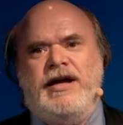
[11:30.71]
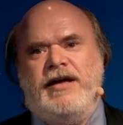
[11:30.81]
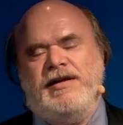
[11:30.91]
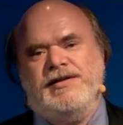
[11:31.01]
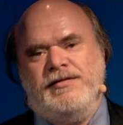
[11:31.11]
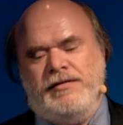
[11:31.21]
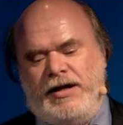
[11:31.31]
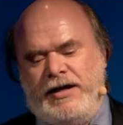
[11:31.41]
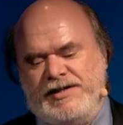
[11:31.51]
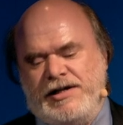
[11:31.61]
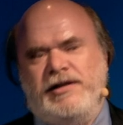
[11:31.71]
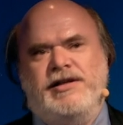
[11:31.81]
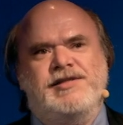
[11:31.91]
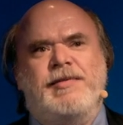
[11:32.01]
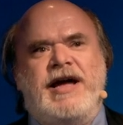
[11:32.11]
and then, as I'll
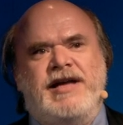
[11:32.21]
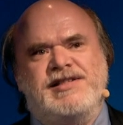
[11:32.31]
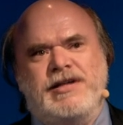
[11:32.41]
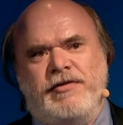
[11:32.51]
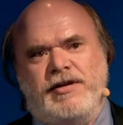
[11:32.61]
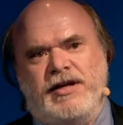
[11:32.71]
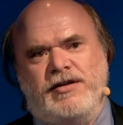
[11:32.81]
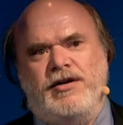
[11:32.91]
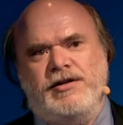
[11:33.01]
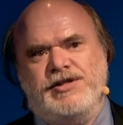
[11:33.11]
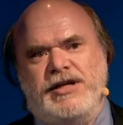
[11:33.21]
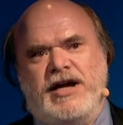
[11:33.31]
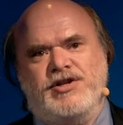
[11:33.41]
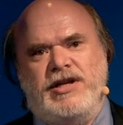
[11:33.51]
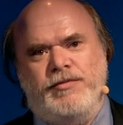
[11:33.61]
explain, some of the technology
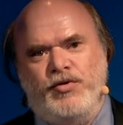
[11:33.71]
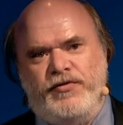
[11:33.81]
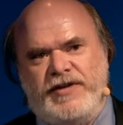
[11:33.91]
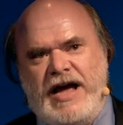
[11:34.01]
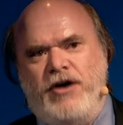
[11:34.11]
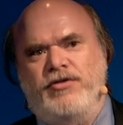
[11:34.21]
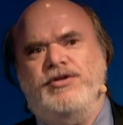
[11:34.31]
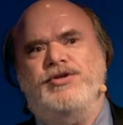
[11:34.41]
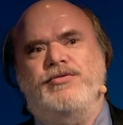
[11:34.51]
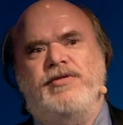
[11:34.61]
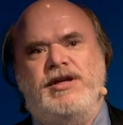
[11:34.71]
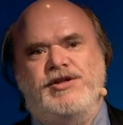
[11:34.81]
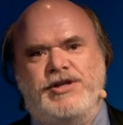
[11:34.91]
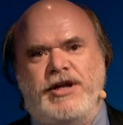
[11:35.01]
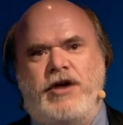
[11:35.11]
actually moved down to the
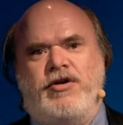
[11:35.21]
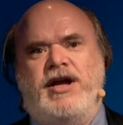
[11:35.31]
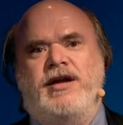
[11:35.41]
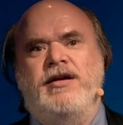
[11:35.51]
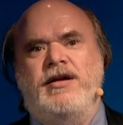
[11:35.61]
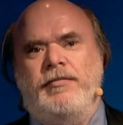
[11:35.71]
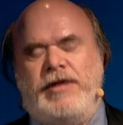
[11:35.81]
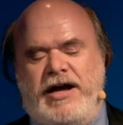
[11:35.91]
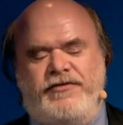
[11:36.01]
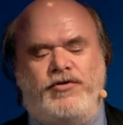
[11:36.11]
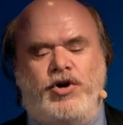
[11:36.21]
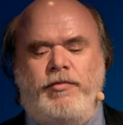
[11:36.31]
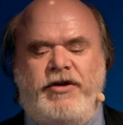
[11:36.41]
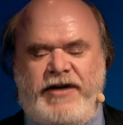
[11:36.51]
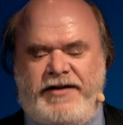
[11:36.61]
generic platform
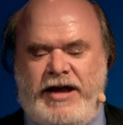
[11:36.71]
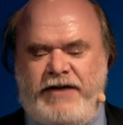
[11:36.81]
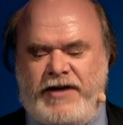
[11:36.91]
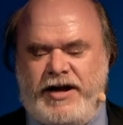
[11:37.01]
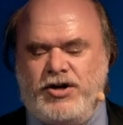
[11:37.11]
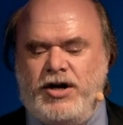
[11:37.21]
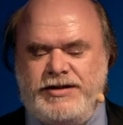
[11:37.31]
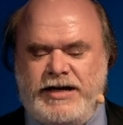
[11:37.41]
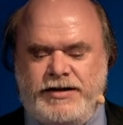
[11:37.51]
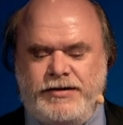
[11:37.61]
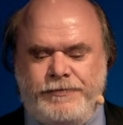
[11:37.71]
of FI content.